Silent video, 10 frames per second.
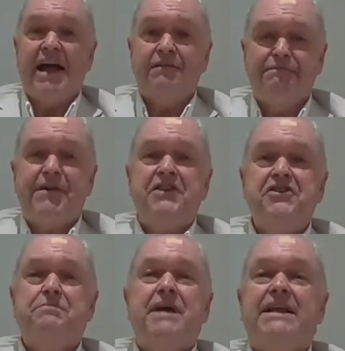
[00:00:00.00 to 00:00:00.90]
And
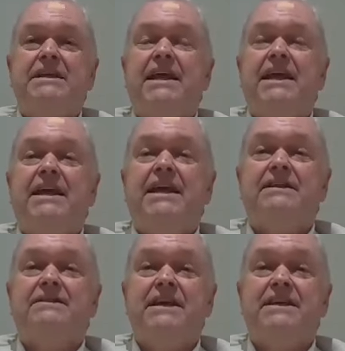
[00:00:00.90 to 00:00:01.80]
fundamentally,
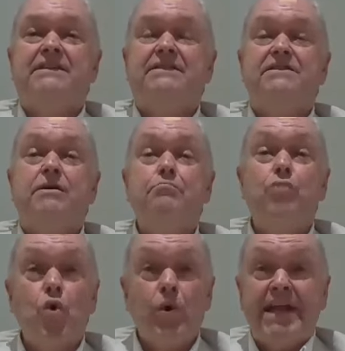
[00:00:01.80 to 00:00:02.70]
it is the
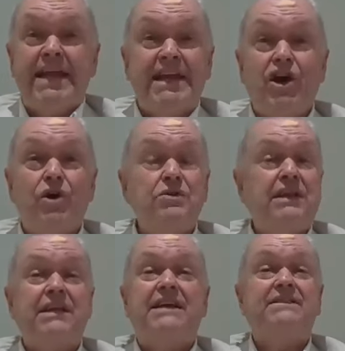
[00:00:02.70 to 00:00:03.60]
more ego,
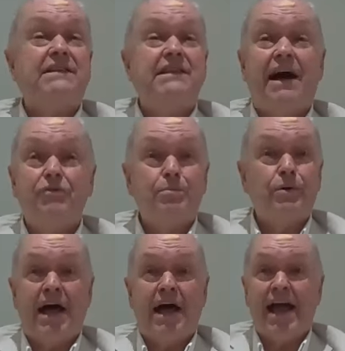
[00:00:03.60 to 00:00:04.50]
the less
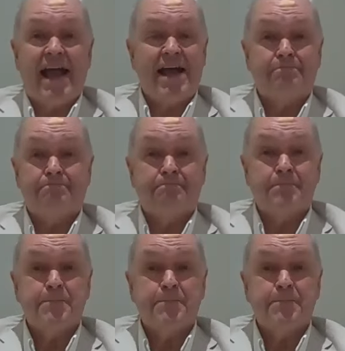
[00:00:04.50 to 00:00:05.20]
lovable I am.